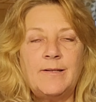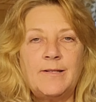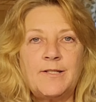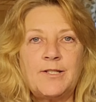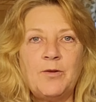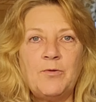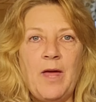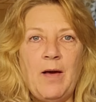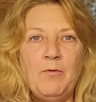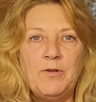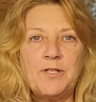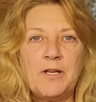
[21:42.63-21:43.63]
So that
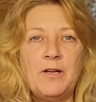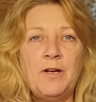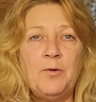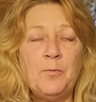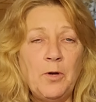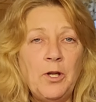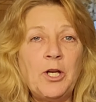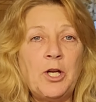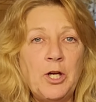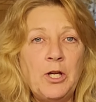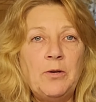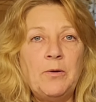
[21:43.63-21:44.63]
was a really
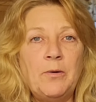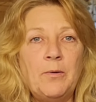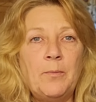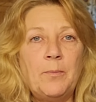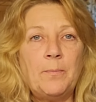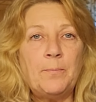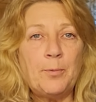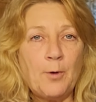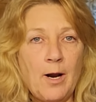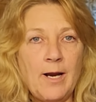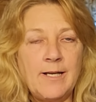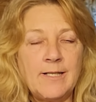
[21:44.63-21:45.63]
good
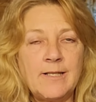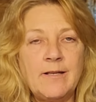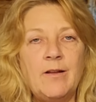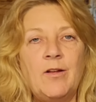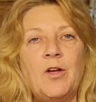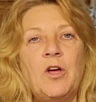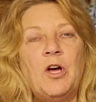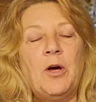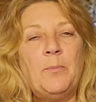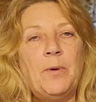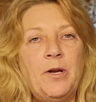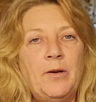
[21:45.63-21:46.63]
price.
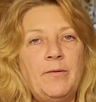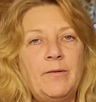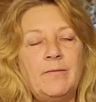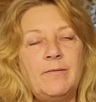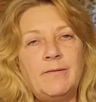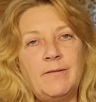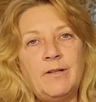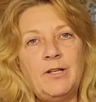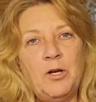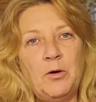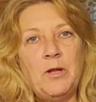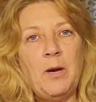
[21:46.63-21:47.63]
But,
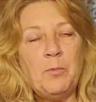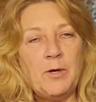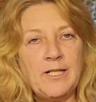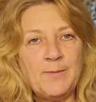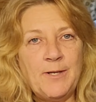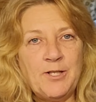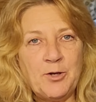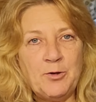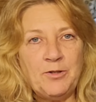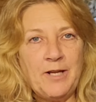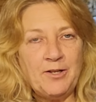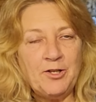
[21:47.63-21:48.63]
that brings my
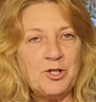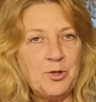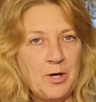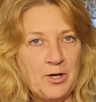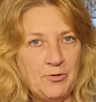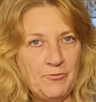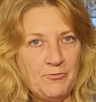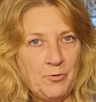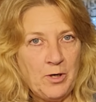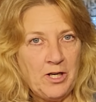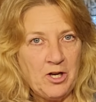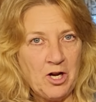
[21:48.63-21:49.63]
total down to
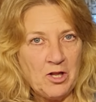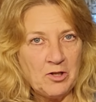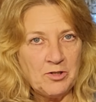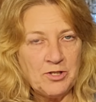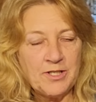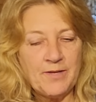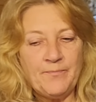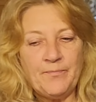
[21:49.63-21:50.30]
$240.